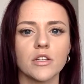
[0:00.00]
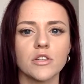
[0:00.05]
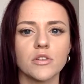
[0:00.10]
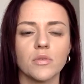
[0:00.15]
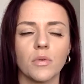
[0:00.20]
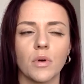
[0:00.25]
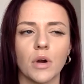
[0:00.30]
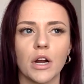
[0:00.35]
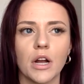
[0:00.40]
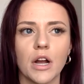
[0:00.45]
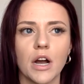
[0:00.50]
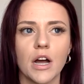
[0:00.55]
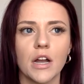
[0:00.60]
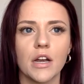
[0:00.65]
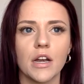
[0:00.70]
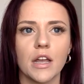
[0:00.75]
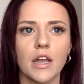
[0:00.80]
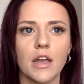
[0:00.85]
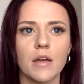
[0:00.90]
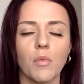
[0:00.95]
to work on
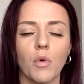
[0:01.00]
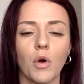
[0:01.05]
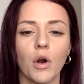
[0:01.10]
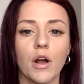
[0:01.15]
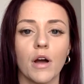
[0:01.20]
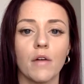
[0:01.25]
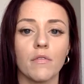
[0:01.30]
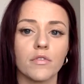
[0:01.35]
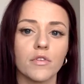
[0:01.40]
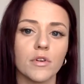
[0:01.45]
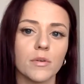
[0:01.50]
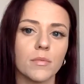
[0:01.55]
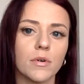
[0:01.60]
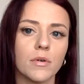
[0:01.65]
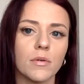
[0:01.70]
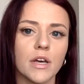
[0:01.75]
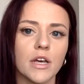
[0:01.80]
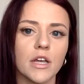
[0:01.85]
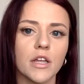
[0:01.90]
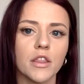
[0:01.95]
to get more comfortable
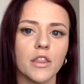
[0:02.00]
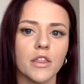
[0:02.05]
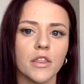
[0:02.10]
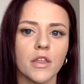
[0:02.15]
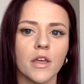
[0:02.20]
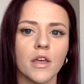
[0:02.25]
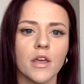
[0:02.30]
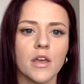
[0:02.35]
with.